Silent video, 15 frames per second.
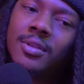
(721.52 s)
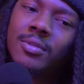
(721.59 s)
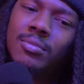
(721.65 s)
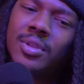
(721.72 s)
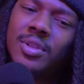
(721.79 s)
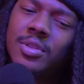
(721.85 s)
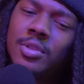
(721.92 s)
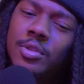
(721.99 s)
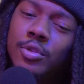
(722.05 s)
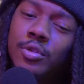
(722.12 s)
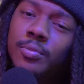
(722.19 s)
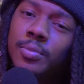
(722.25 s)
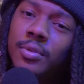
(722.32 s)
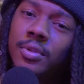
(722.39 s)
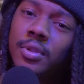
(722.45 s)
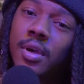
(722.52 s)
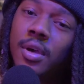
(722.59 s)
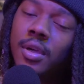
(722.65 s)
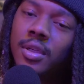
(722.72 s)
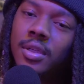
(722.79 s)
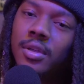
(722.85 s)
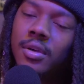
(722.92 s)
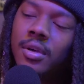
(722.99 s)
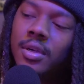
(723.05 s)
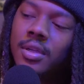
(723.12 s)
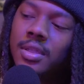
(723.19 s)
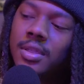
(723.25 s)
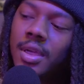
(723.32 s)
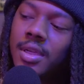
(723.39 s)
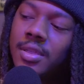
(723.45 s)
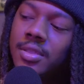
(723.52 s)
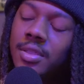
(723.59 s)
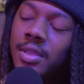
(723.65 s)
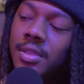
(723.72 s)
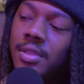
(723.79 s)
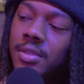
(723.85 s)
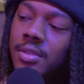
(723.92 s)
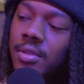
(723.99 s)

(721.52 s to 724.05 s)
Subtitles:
be super long and hard to digest.